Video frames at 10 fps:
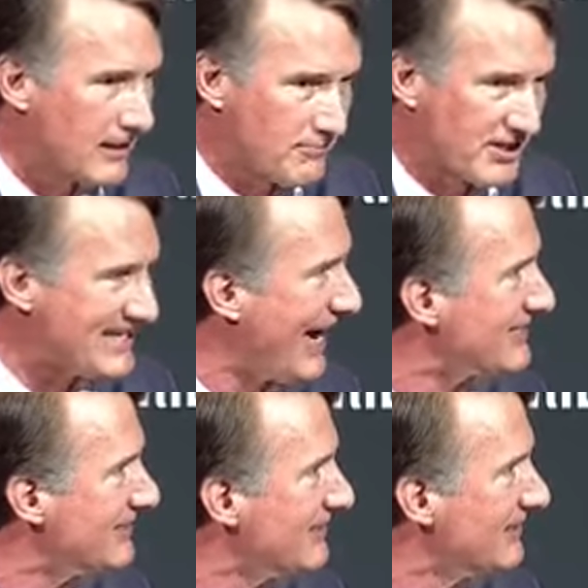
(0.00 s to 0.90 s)

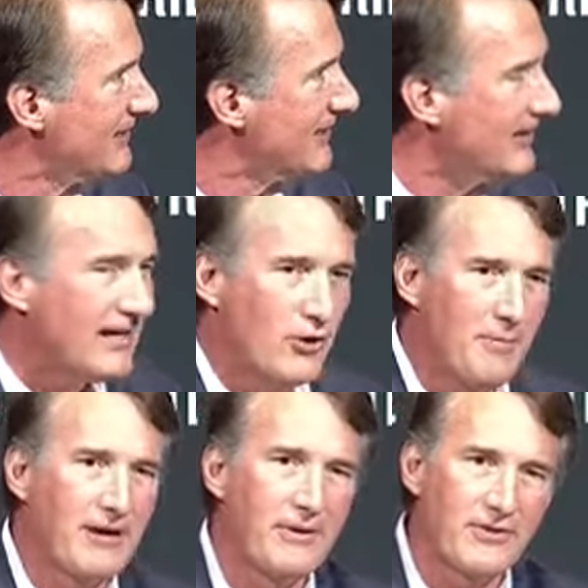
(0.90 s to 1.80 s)
protected, and oh,
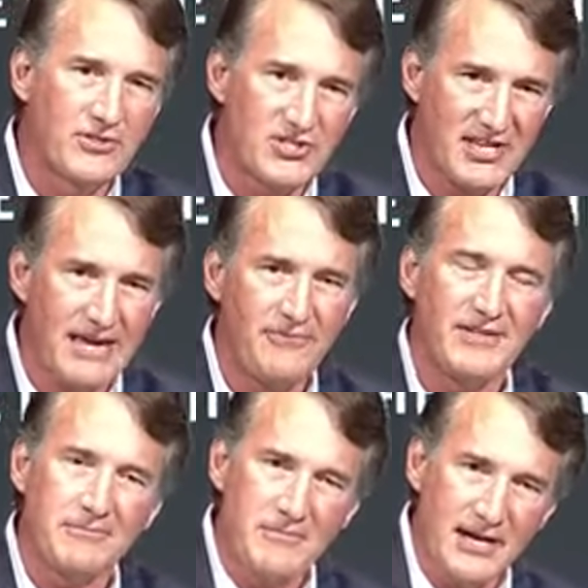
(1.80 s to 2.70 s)
by the way, their
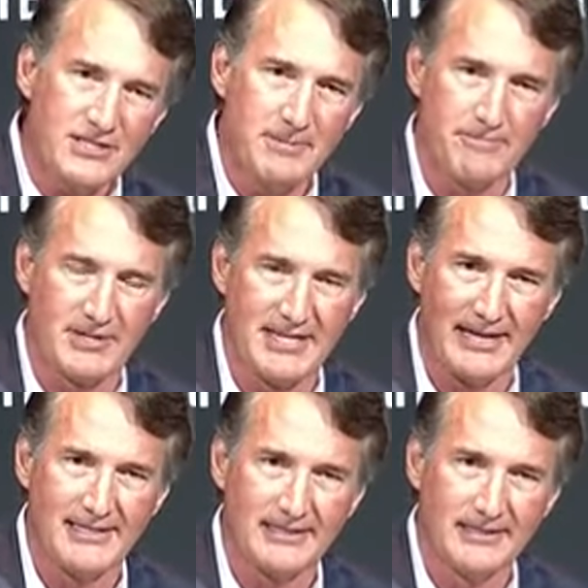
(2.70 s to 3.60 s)
safety must be
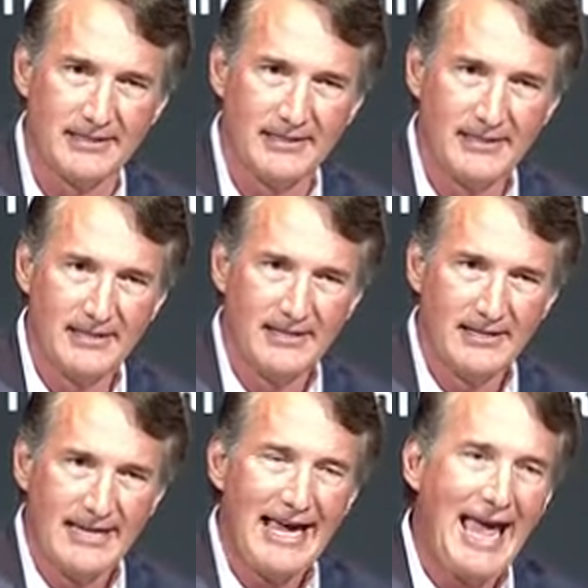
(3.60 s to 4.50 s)
protected.
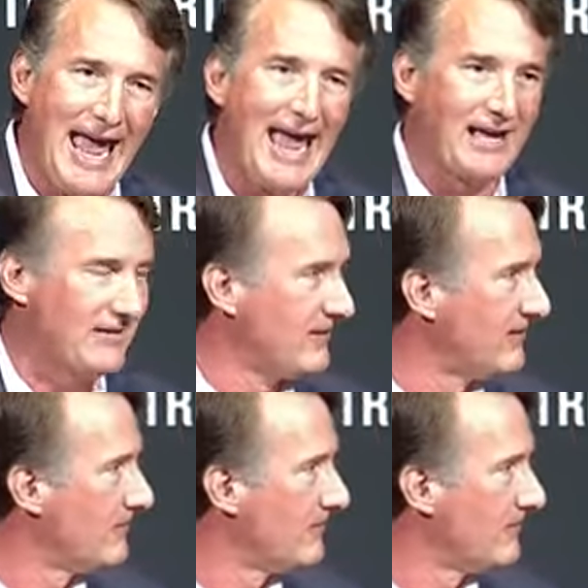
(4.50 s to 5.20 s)
And